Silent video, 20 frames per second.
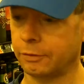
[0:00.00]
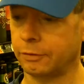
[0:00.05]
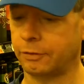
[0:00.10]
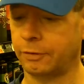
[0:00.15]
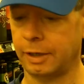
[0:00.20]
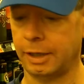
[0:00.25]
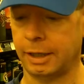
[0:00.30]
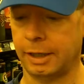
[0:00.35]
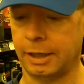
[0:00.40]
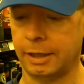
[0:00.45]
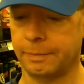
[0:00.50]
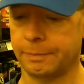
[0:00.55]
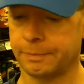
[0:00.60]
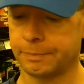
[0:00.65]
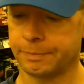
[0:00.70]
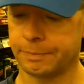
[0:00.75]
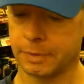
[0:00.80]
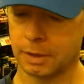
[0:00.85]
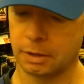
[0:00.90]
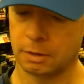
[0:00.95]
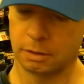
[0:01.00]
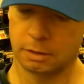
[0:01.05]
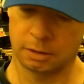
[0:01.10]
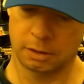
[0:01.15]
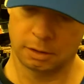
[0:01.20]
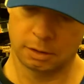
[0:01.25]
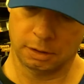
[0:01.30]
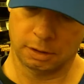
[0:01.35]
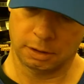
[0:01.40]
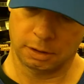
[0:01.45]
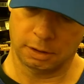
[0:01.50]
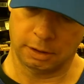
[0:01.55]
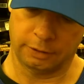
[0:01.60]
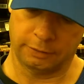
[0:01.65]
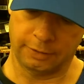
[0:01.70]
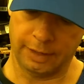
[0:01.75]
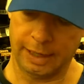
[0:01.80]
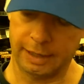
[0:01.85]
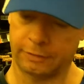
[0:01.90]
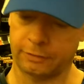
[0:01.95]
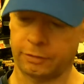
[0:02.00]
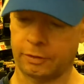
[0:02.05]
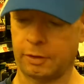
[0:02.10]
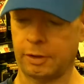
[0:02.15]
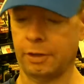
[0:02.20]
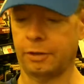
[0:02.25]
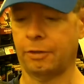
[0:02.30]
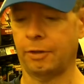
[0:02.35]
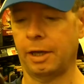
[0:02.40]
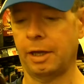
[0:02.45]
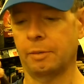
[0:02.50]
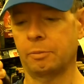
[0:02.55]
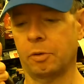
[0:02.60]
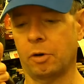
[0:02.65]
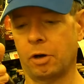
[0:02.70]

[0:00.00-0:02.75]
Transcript: don't see any dates or anything.